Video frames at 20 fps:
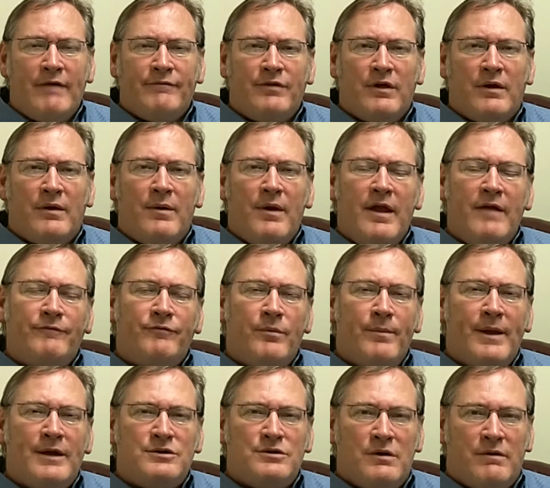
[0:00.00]
have the
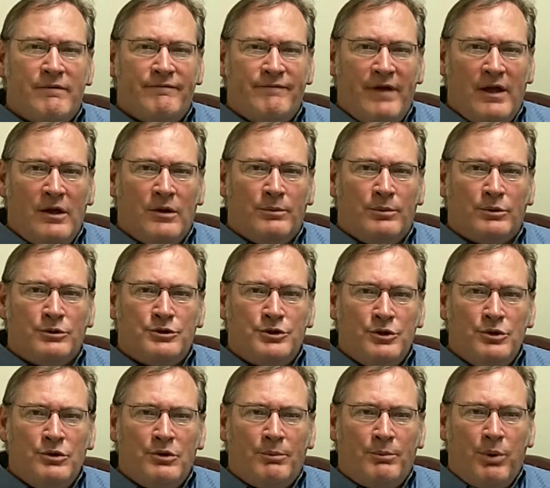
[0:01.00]
information available
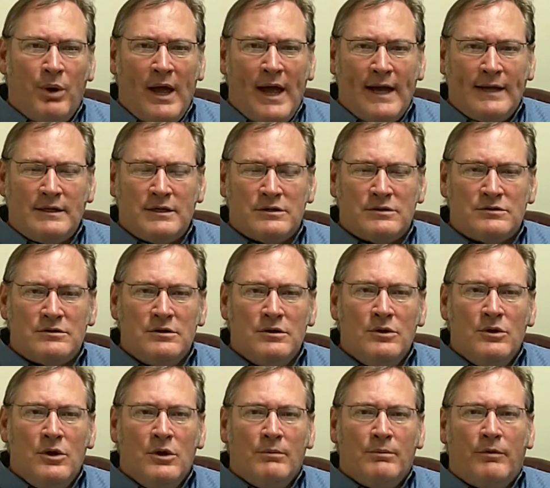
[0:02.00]
to the
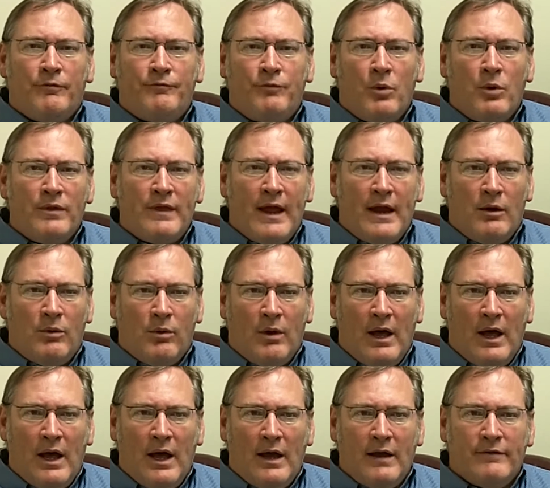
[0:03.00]
practice before they
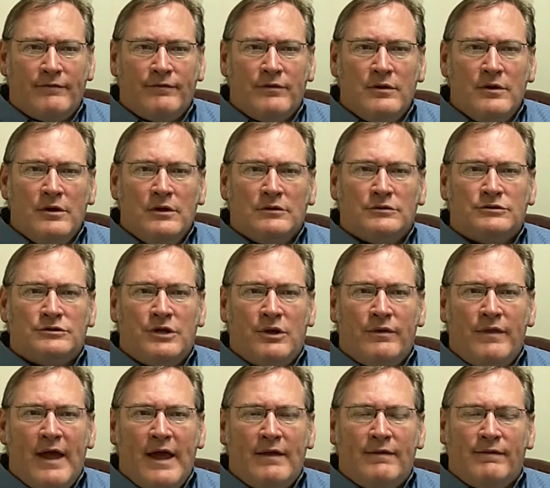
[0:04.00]
arrive,
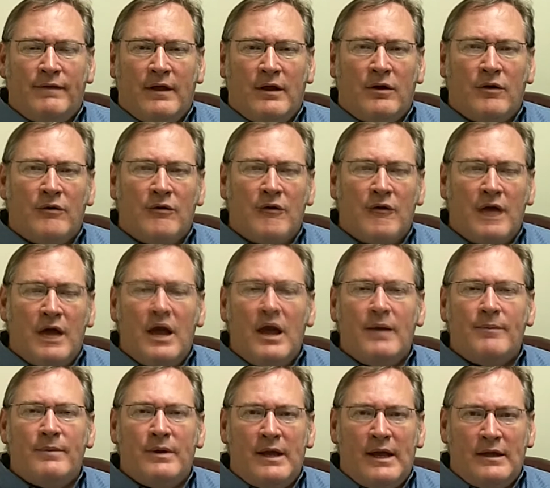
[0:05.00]
so that their
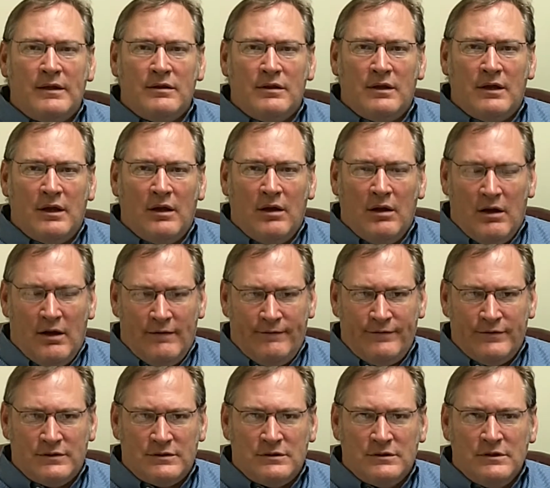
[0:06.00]
time in the
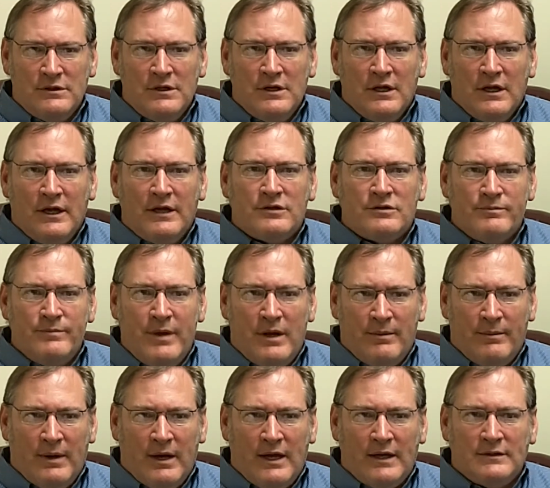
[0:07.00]
office is
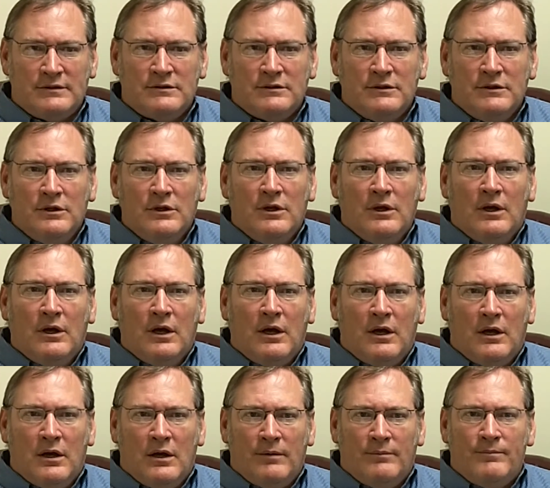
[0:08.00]
minimized.
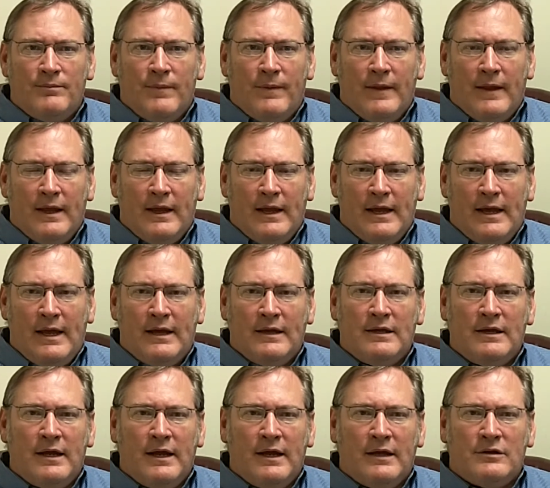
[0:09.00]

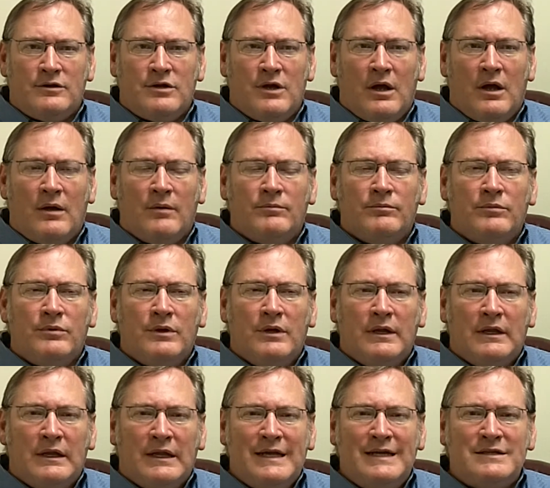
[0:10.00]
And
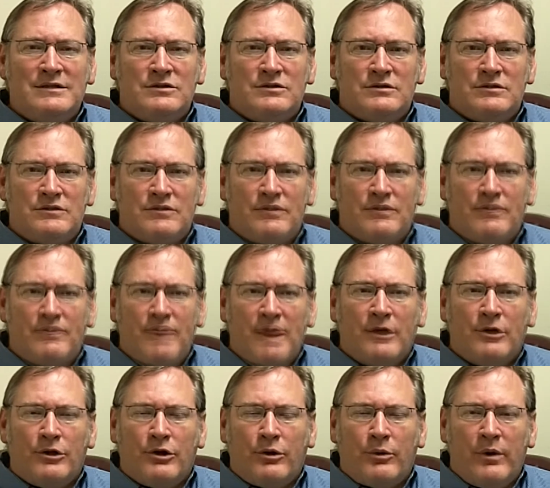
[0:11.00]
it lends a
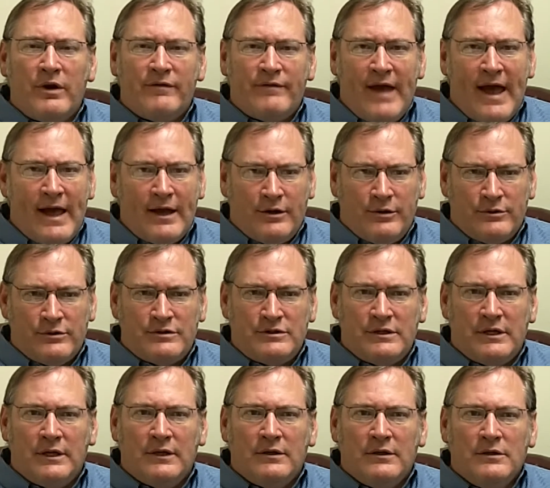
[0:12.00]
better degree of
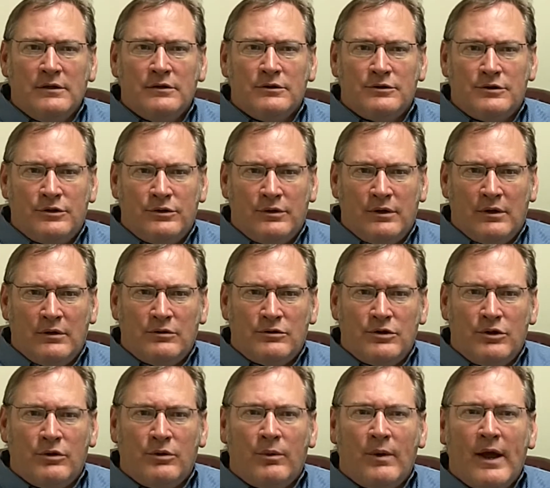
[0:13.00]
accuracy to
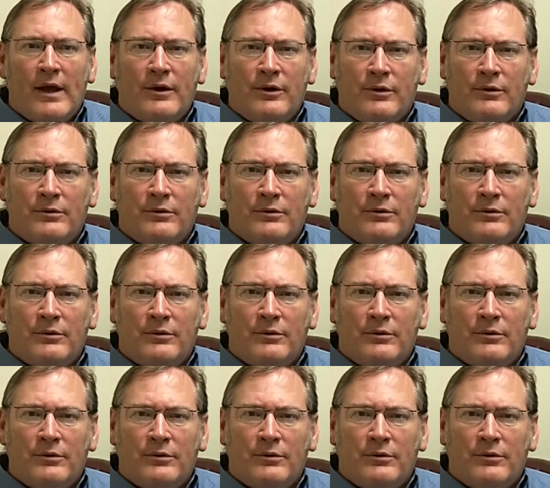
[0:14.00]
the